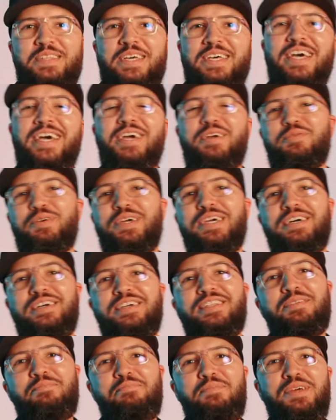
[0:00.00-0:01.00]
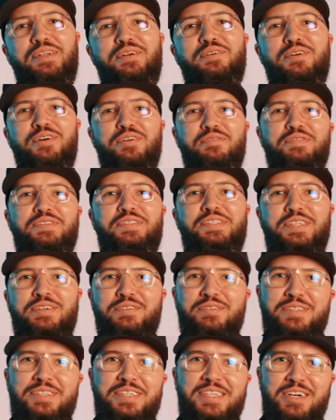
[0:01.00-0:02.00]
Hey, we are in the middle of a
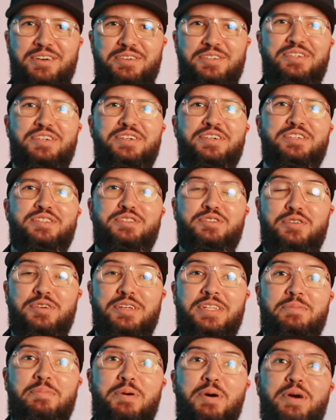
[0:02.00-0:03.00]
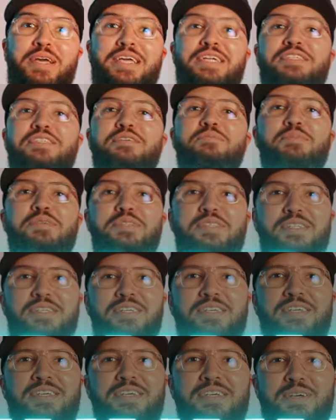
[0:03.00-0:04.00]
series in our church talking about
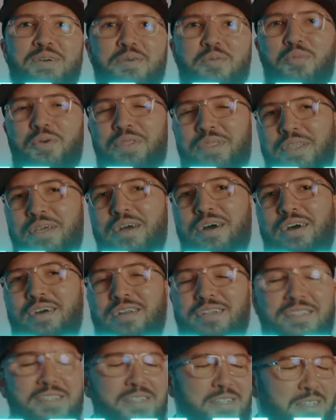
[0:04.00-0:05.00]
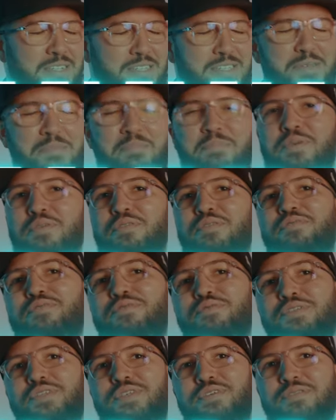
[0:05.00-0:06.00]
intimacy with God. It's a it's a
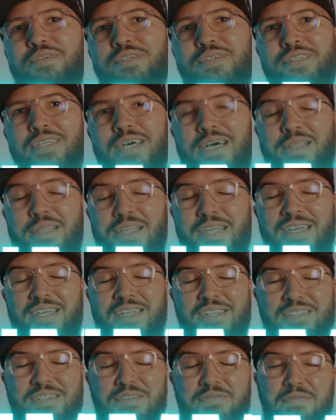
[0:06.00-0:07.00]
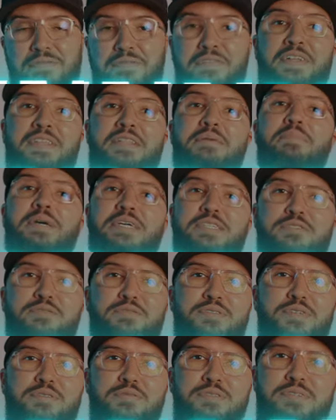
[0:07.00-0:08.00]
beautiful series. I think it's a fundamental
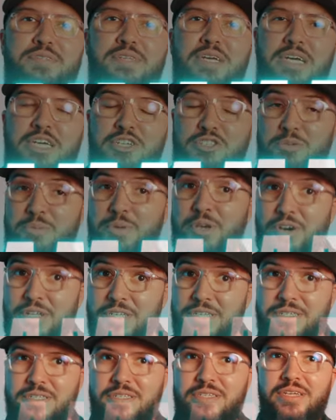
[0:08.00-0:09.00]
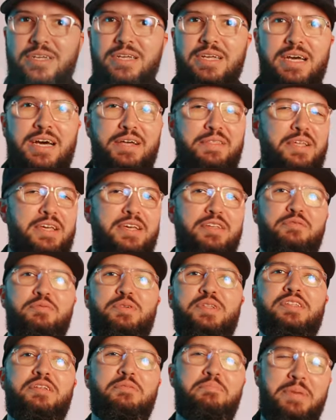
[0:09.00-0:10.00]
series. To be honest, I think it's
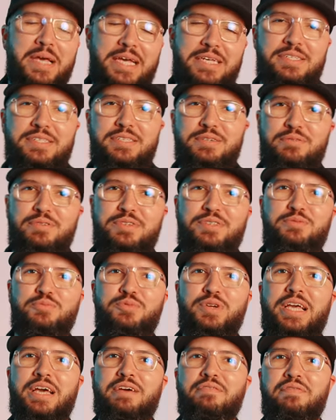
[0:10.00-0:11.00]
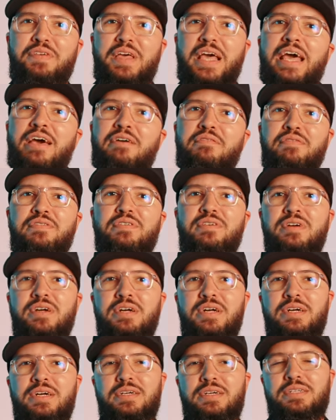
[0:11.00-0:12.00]
one of the best series we have ever
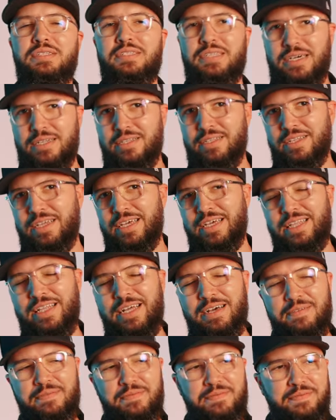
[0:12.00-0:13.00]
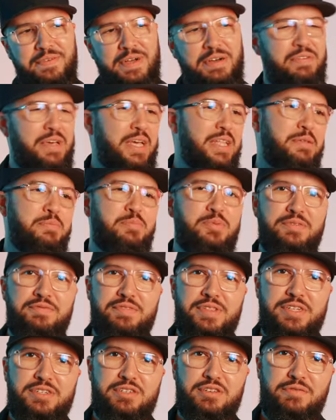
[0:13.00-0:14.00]
done. And I've I've had the
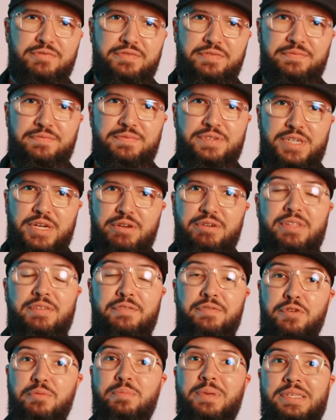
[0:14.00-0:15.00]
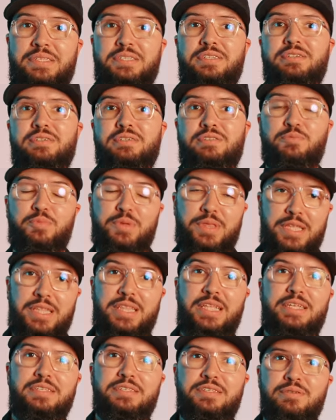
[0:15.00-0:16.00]
privilege of sharing a few messages within
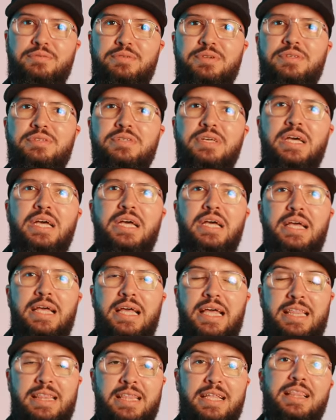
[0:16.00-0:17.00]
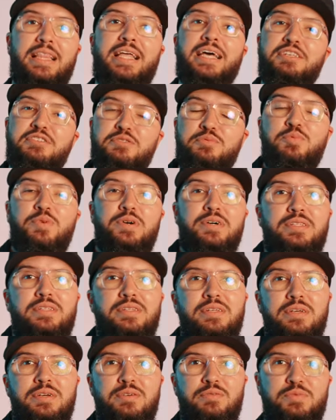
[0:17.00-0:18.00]
that series. And the last
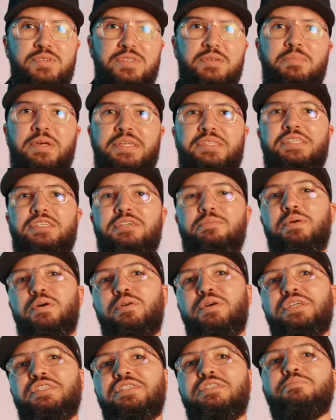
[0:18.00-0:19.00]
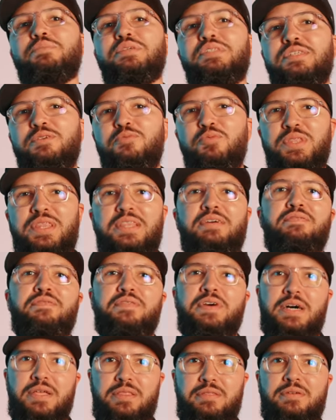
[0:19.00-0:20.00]
one was a message about intimacy with the
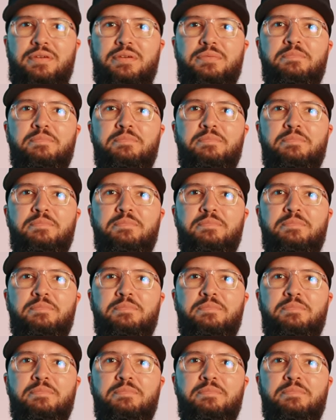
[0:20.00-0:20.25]
Father.